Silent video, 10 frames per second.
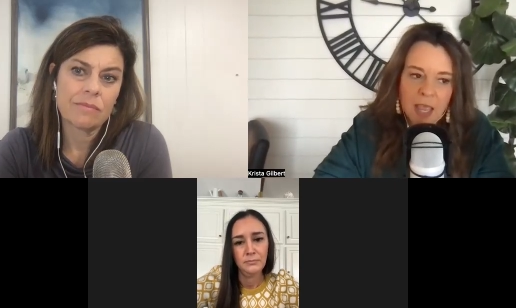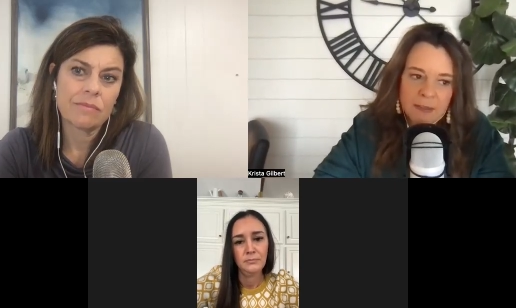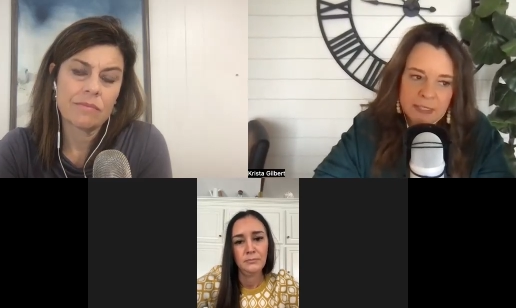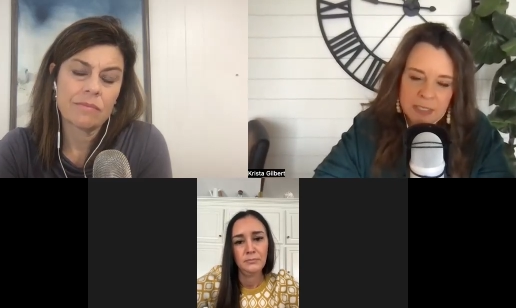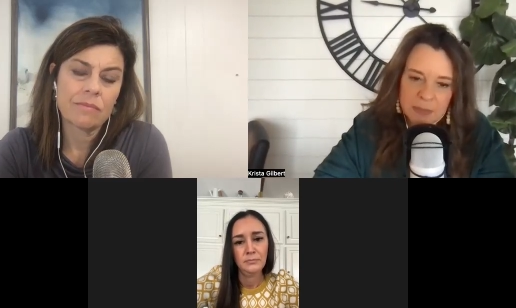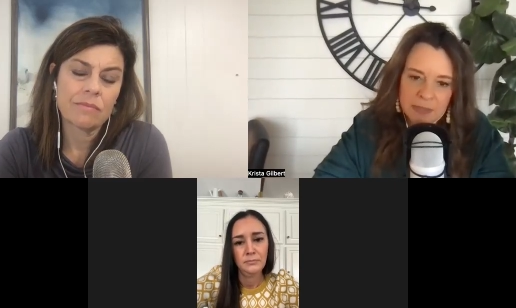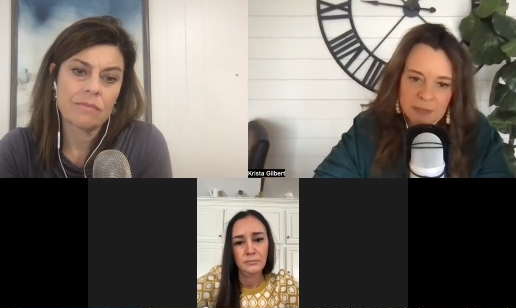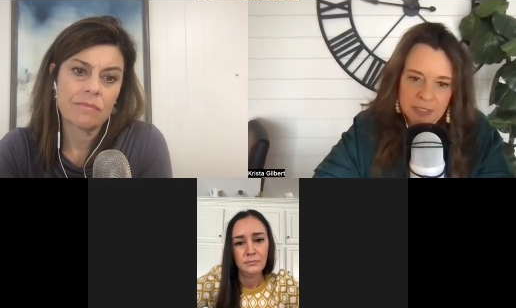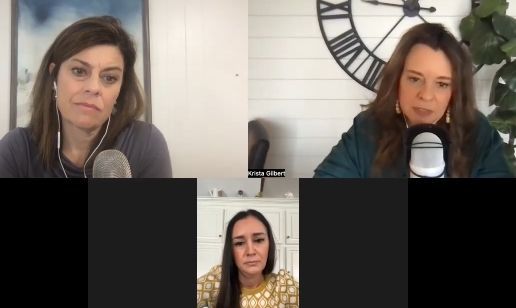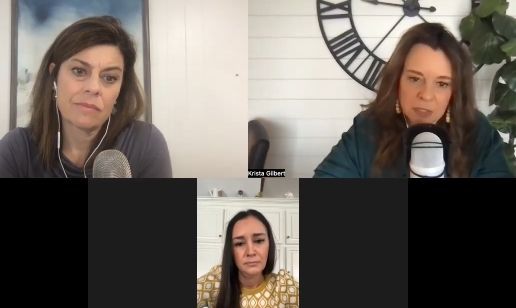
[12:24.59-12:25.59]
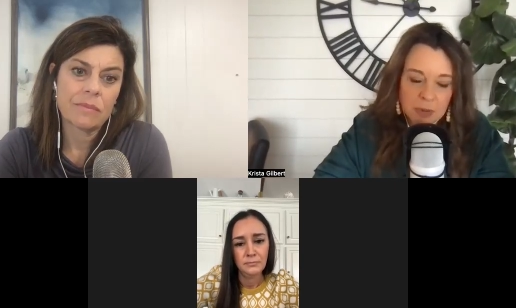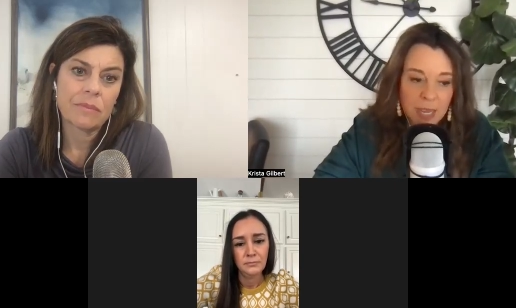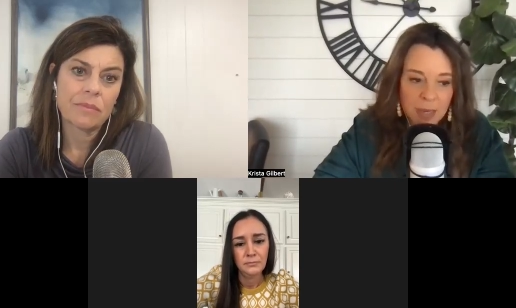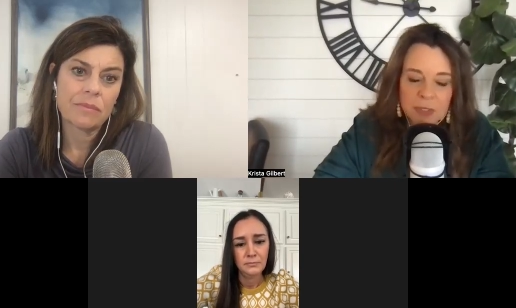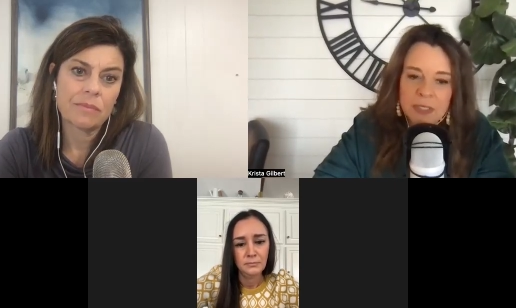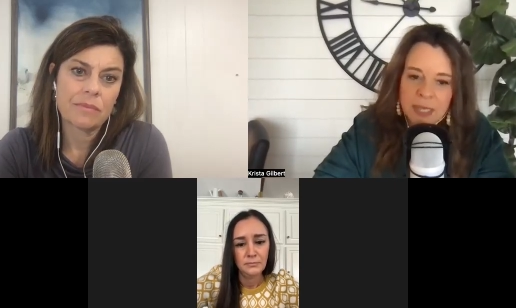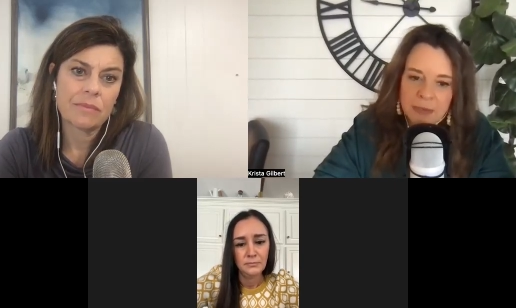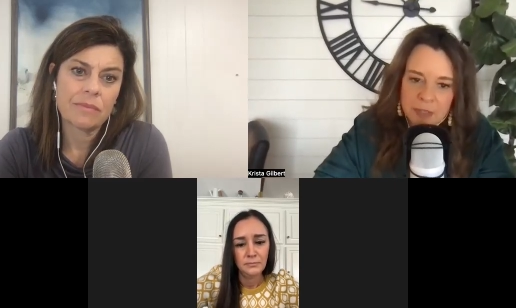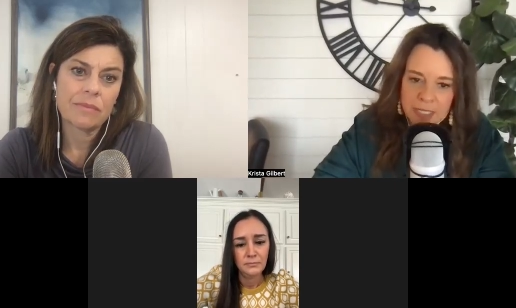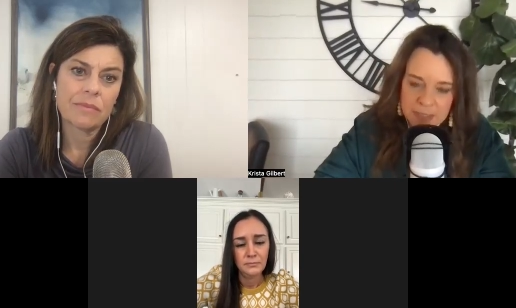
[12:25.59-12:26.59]
Speaker 1: I've said to my friends too, I will
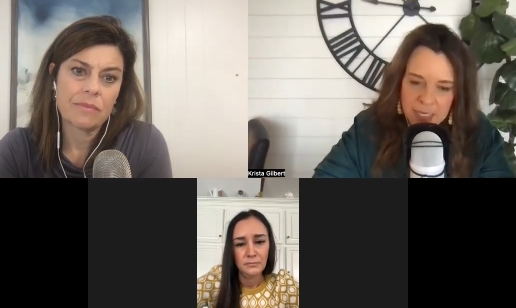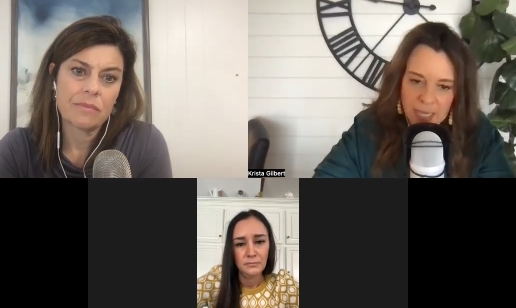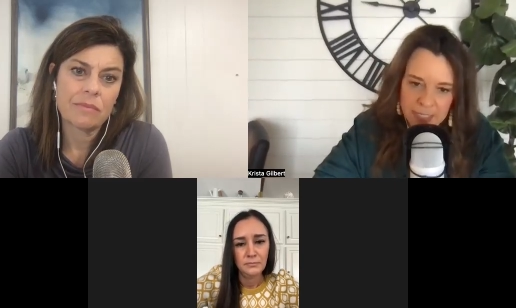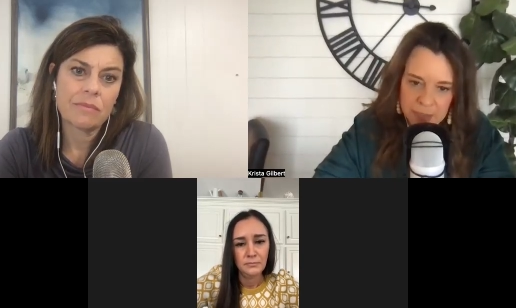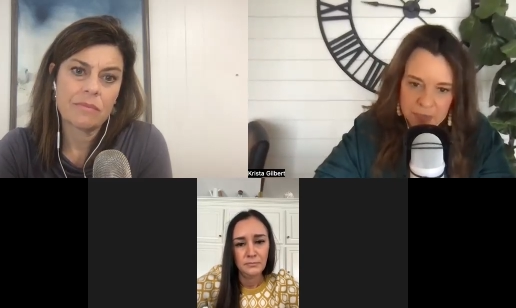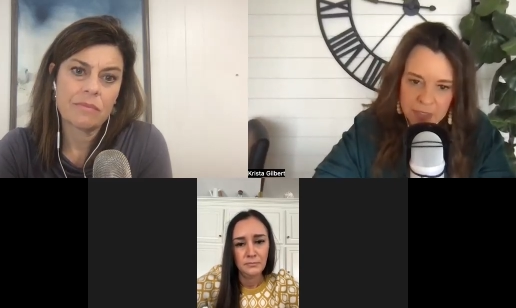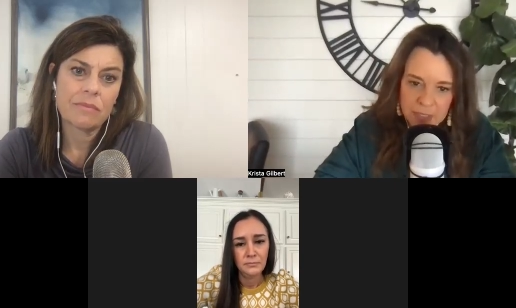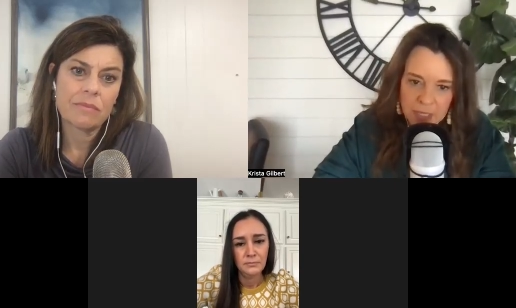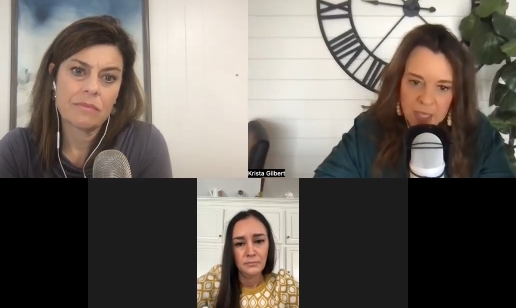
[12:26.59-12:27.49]
never get tired